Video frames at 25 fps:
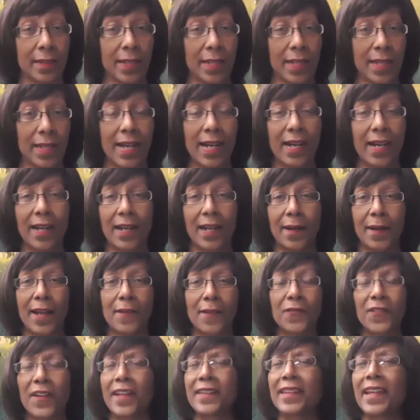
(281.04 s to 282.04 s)
I
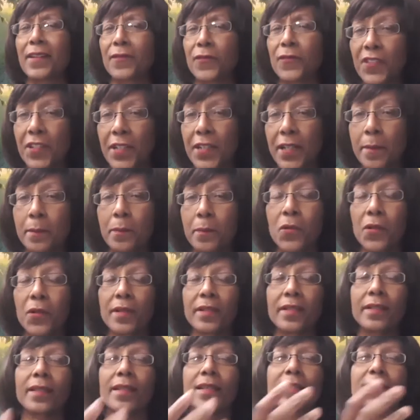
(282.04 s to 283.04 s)
find that very important,
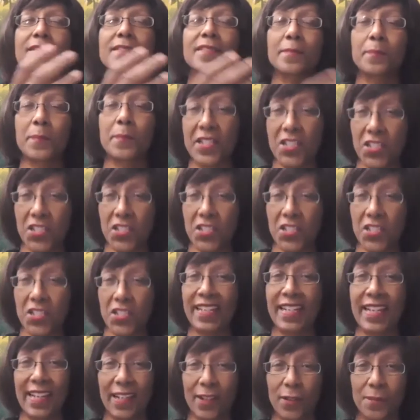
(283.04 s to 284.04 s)
especially
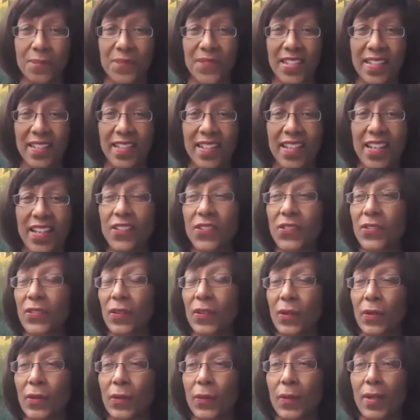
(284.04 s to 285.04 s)
now.
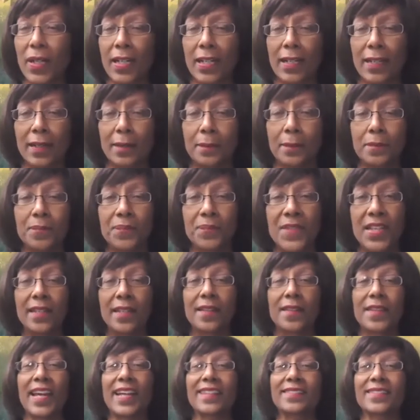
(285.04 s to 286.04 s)
So
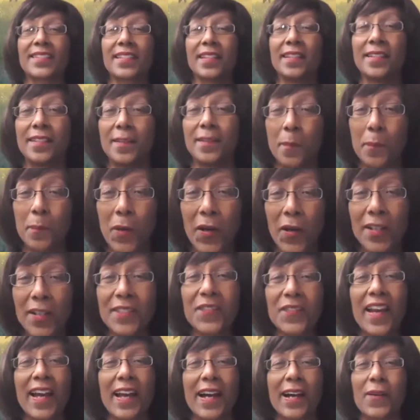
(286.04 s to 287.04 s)
that's part of
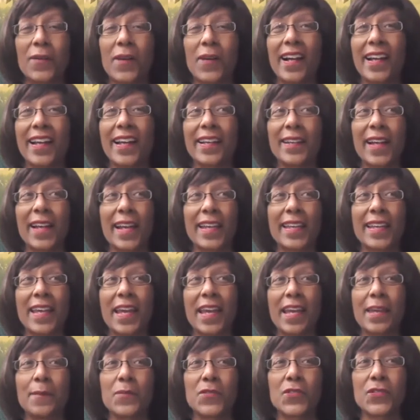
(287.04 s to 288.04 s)
how I
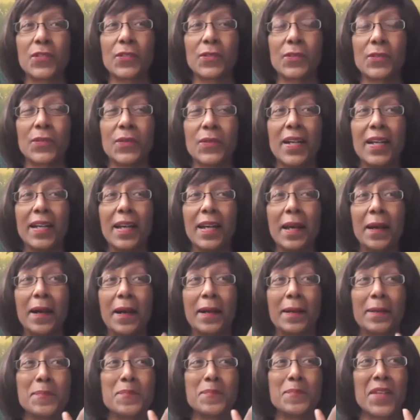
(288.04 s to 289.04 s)
came to
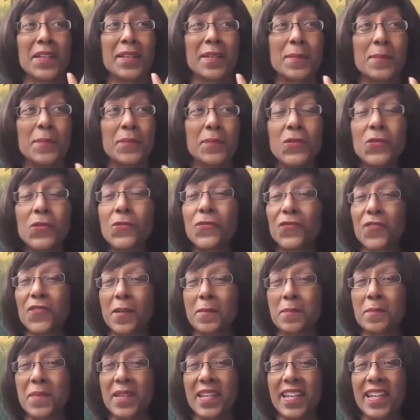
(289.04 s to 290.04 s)
move from
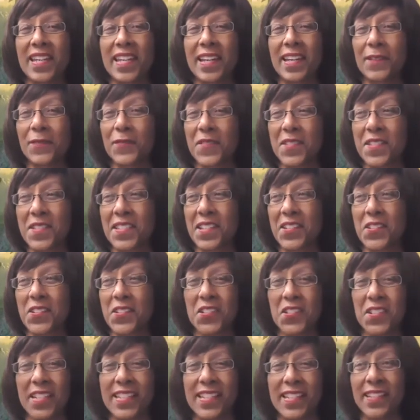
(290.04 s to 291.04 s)
being a
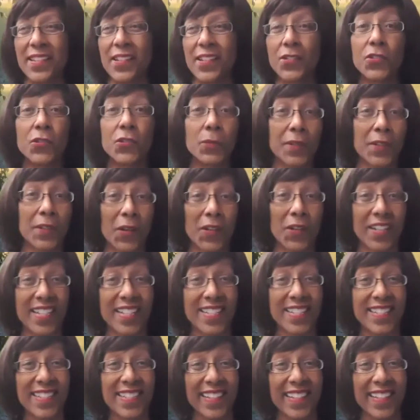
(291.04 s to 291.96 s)
physician to an artist.